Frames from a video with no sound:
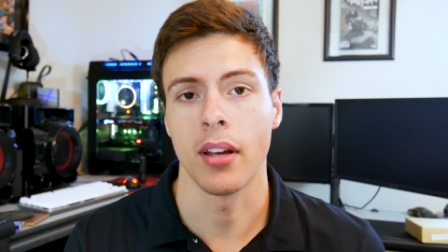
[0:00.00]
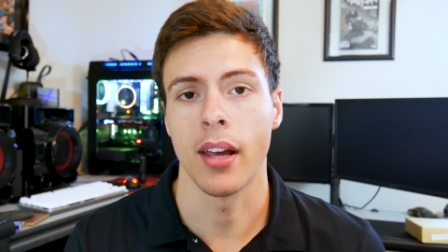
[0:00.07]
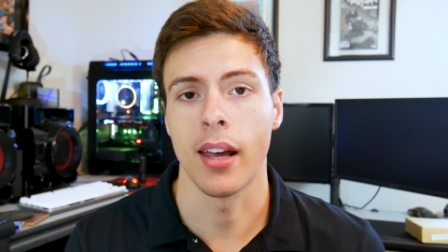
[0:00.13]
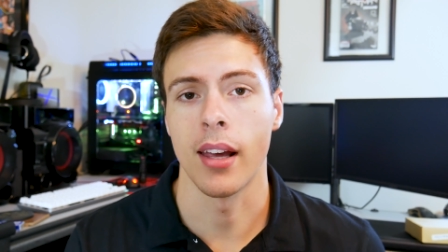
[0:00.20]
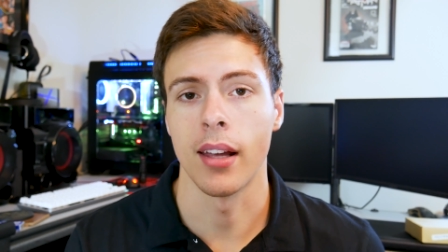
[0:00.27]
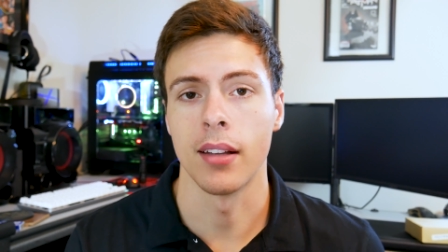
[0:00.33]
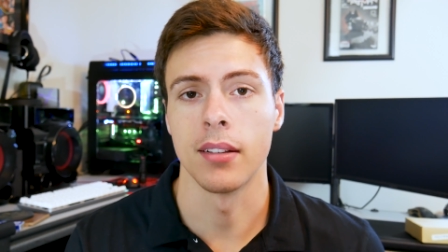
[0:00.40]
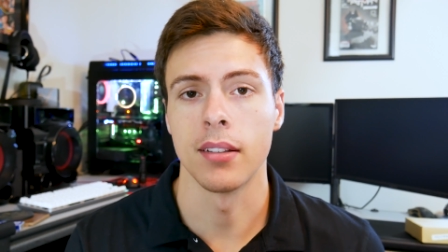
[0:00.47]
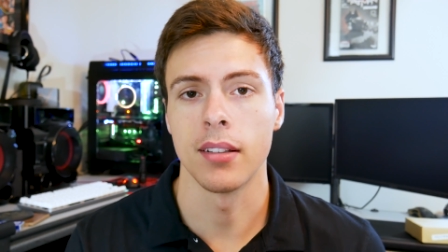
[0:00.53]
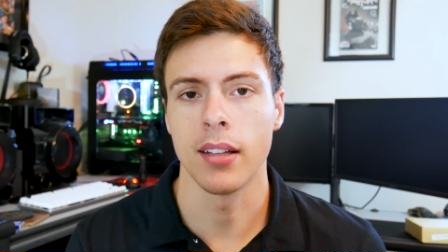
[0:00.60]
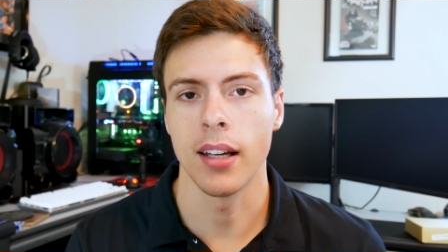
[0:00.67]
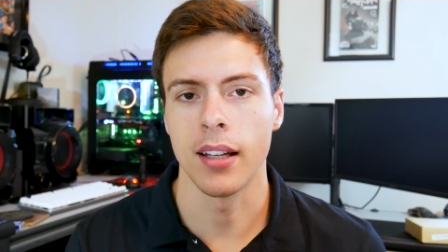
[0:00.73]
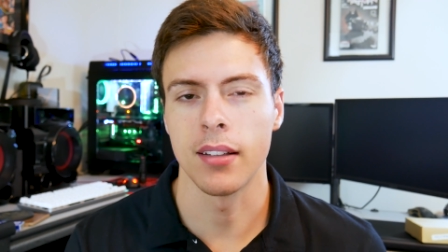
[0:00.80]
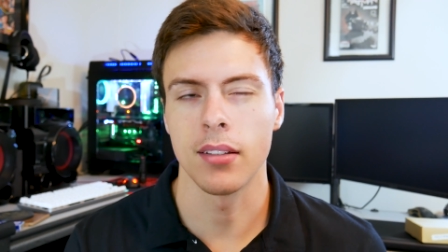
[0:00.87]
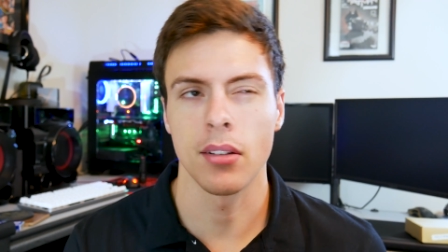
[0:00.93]
and
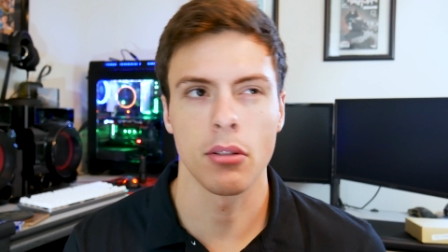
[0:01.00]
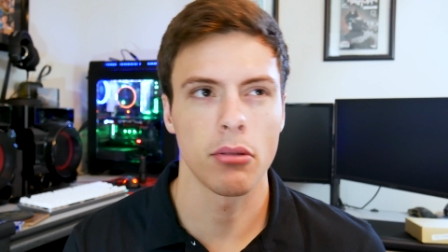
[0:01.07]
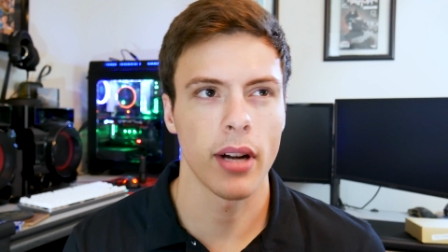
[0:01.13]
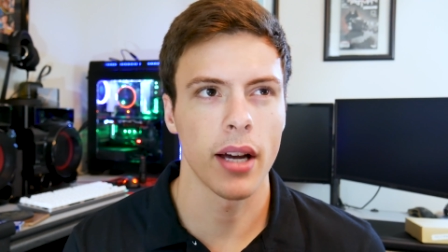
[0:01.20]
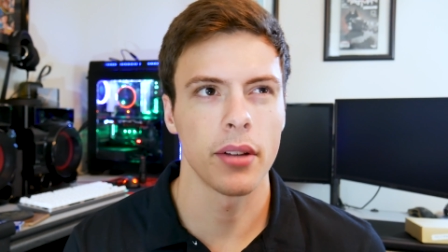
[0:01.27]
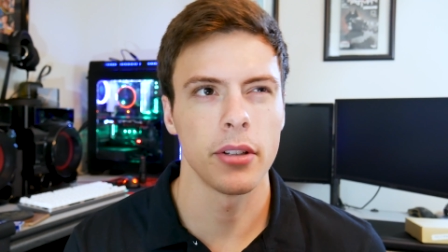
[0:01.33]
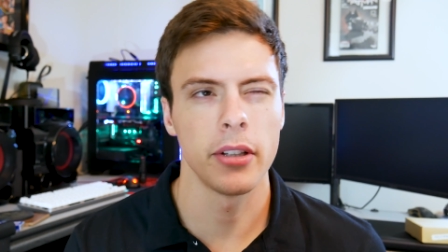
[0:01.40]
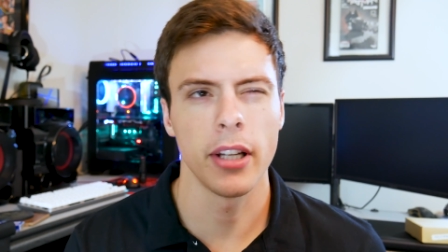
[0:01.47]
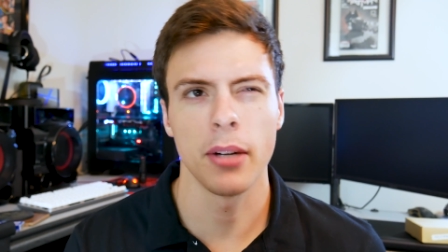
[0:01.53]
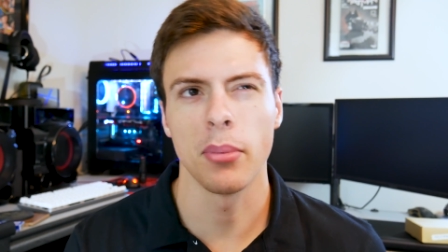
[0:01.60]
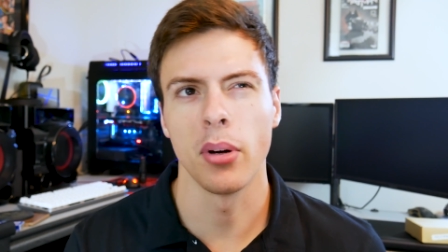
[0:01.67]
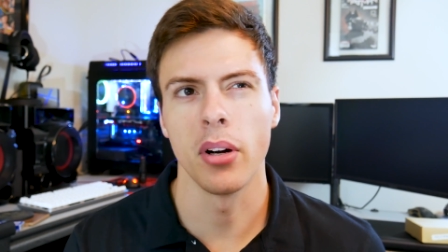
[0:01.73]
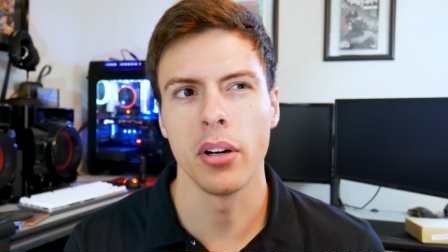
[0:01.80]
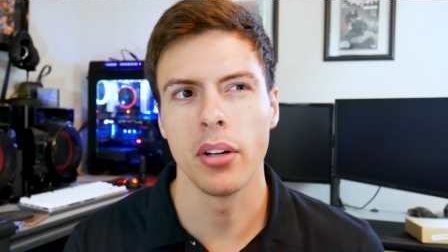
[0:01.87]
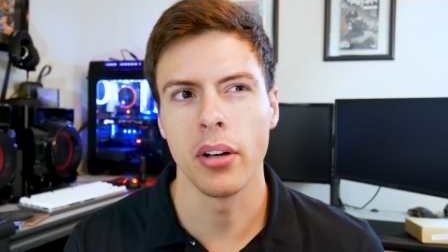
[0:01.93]
it's around the
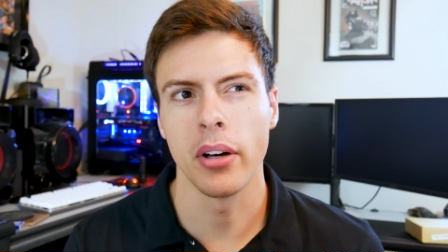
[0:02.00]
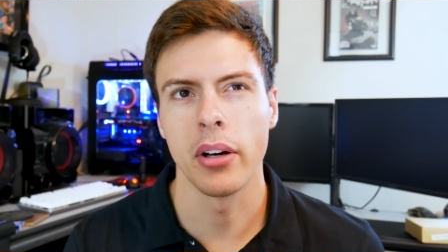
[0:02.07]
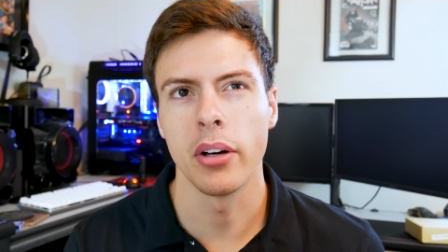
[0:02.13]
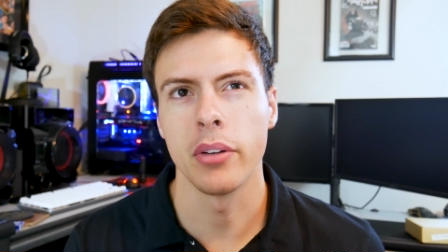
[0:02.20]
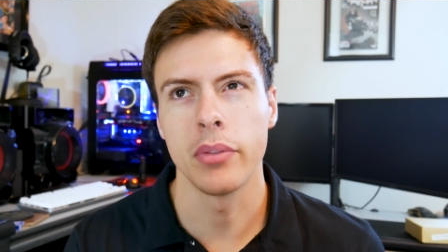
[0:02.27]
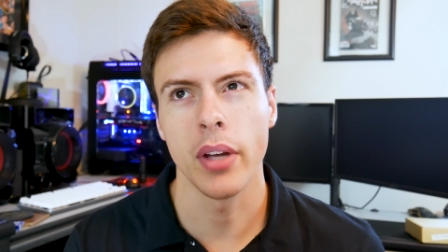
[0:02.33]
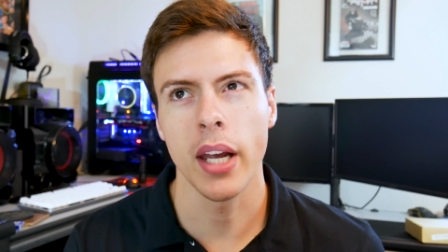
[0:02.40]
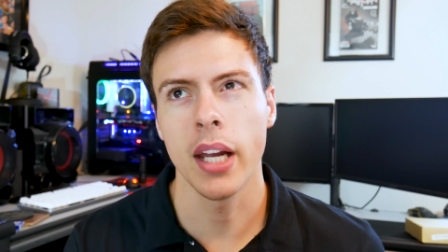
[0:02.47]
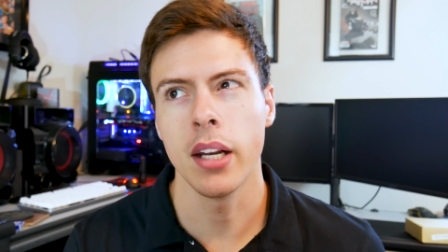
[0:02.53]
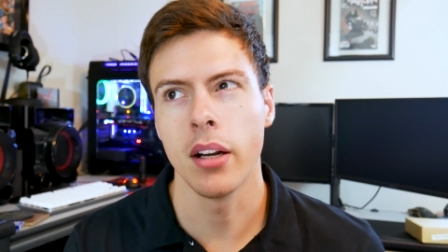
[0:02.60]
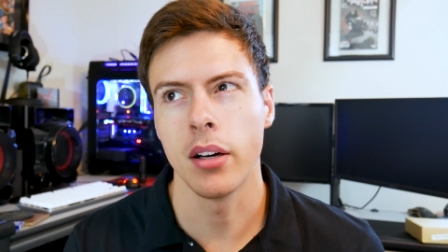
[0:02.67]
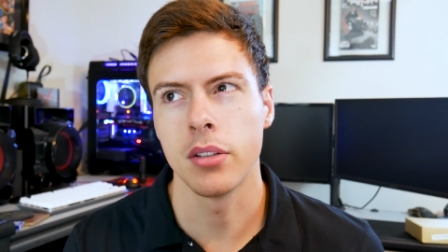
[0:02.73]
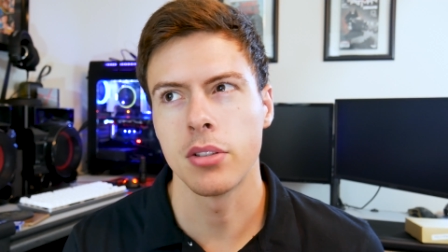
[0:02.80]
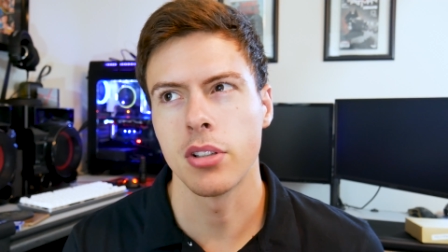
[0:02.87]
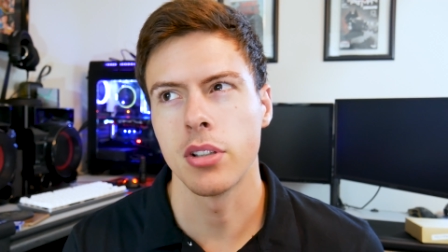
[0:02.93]
neighborhood of eight
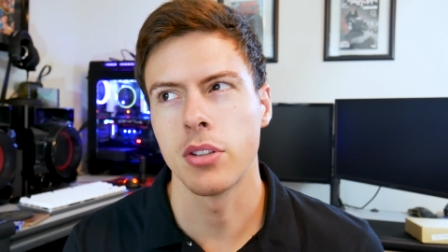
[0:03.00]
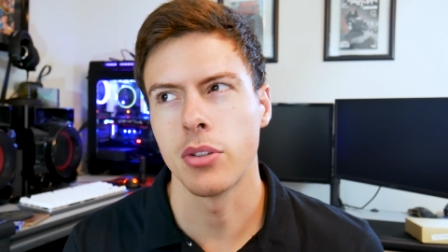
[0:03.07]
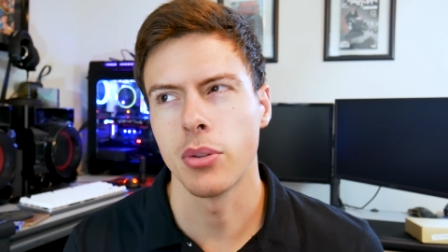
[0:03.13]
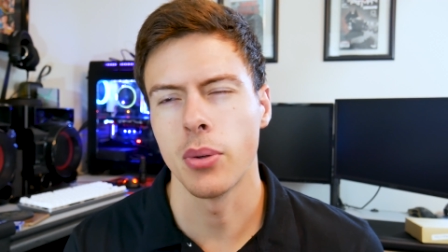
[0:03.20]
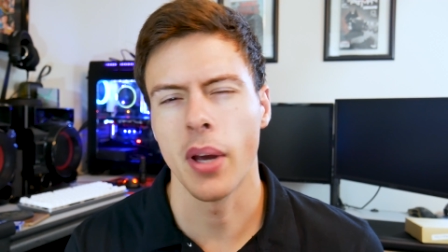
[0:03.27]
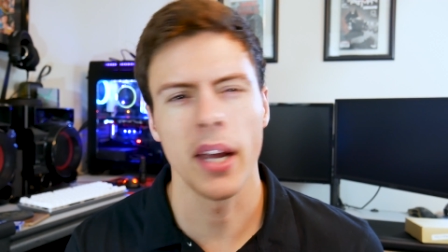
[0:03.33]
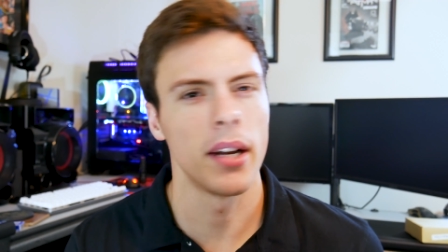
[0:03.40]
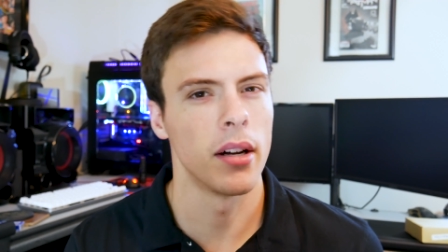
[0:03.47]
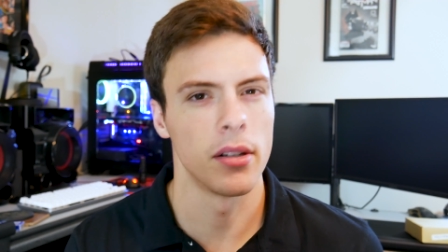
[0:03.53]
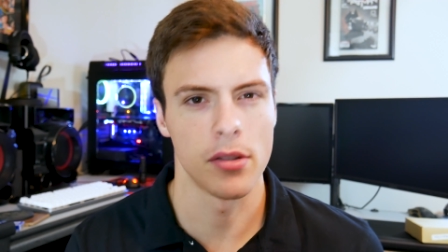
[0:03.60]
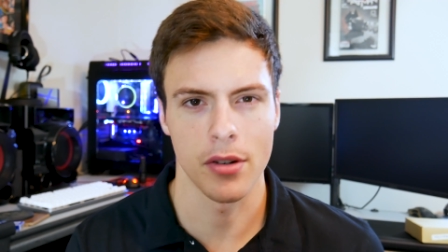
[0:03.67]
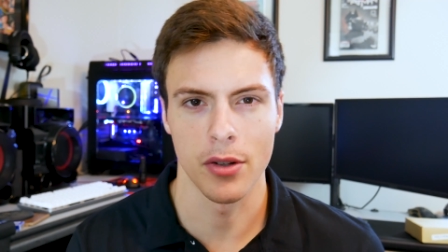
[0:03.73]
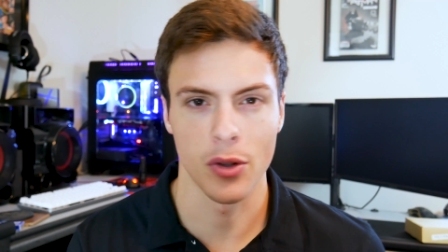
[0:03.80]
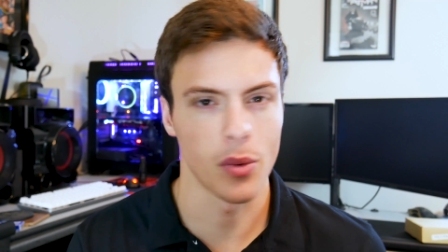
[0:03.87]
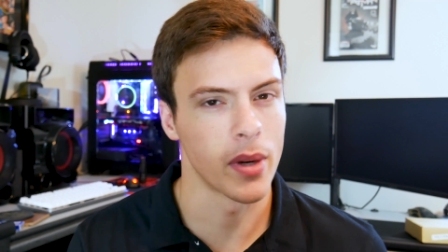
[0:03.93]
hundred to eight
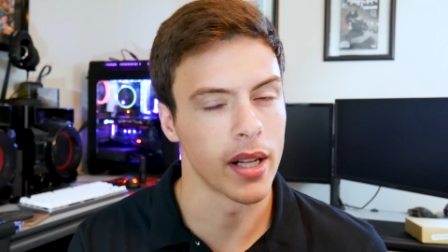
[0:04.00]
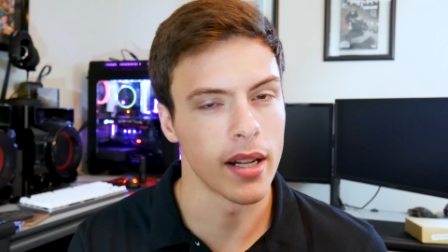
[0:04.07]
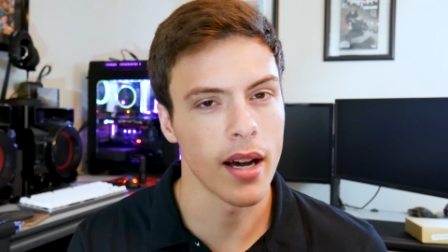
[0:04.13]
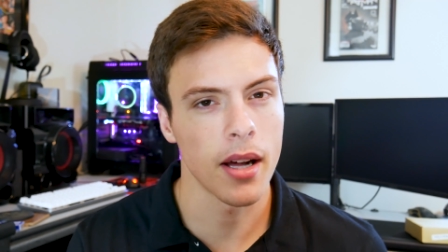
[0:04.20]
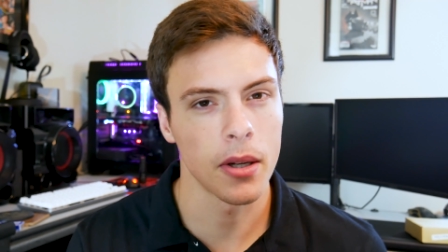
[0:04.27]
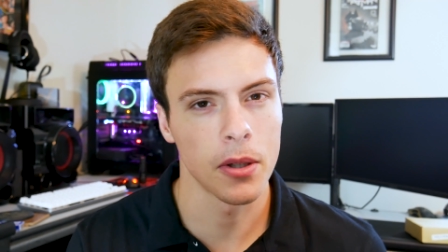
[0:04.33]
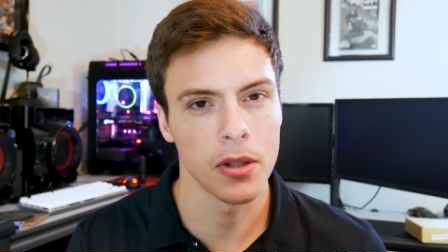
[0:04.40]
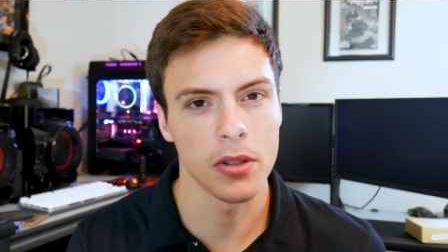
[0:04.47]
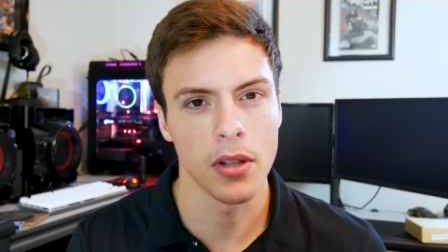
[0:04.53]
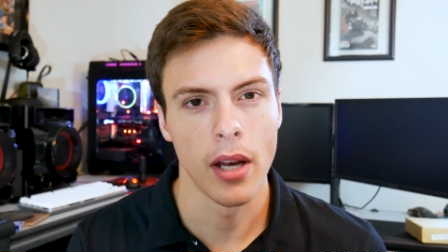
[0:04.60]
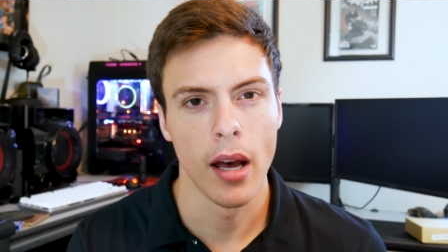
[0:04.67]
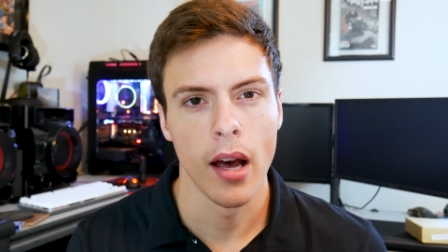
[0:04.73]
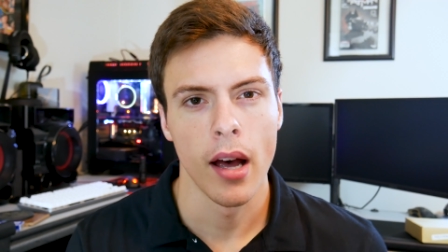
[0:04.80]
hundred twenty dollars